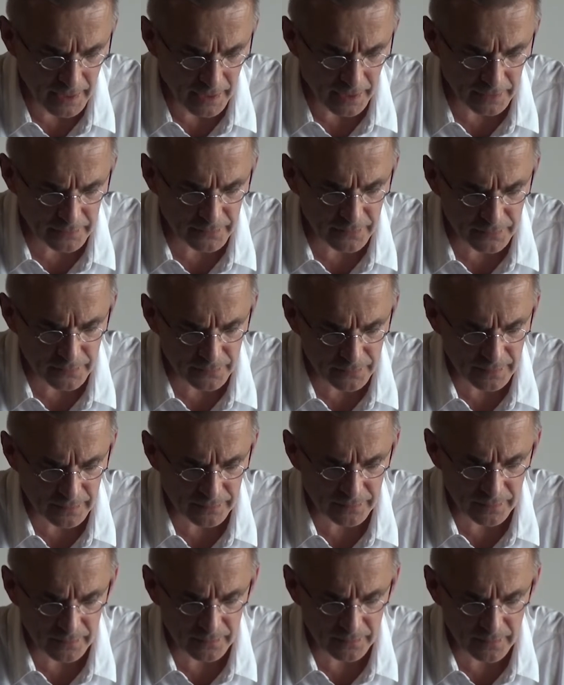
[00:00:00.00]
It is,
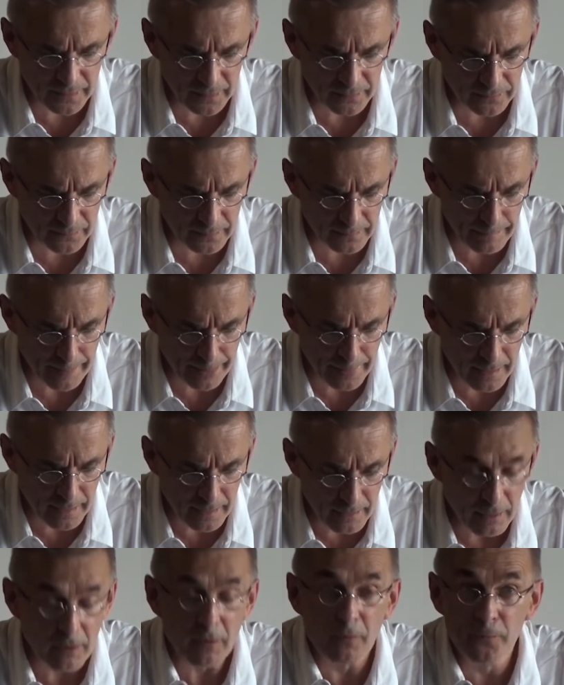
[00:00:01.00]
as he says,
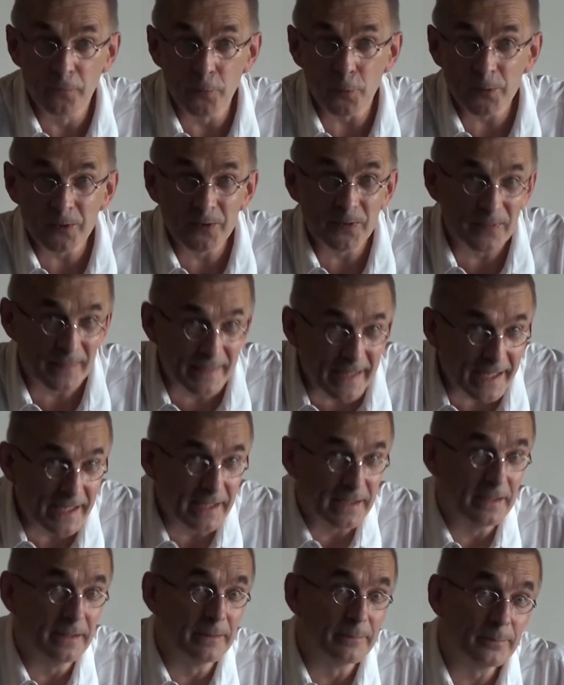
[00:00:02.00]
vox
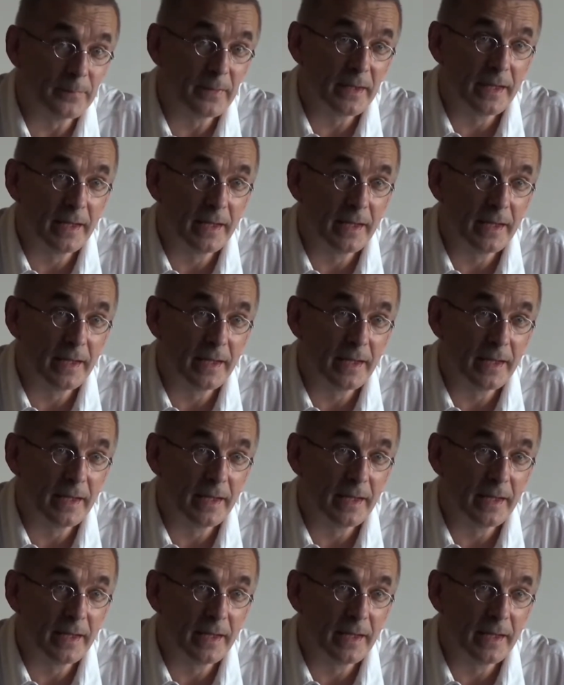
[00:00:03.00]
Dei